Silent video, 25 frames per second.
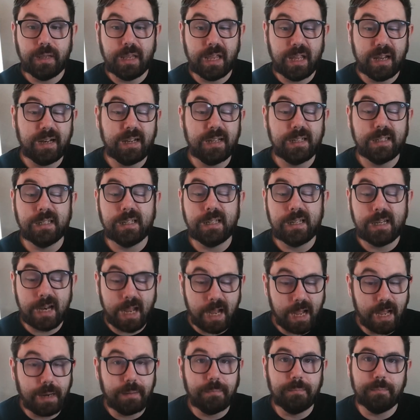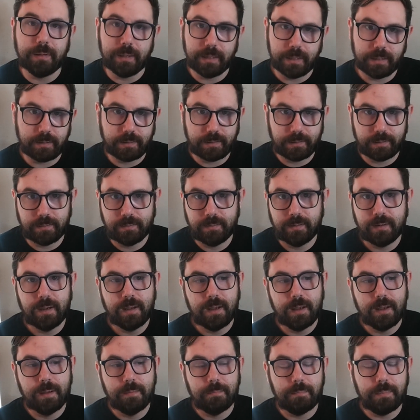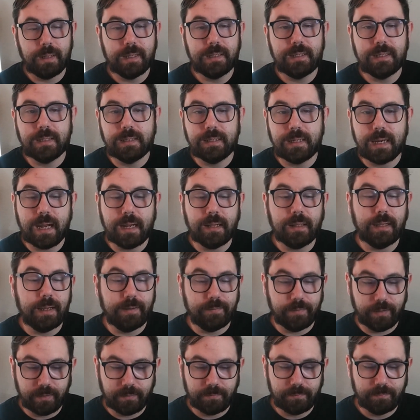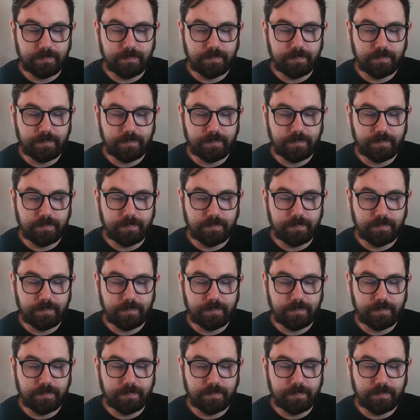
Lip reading: it is not Blitz. Blitz is not leaving,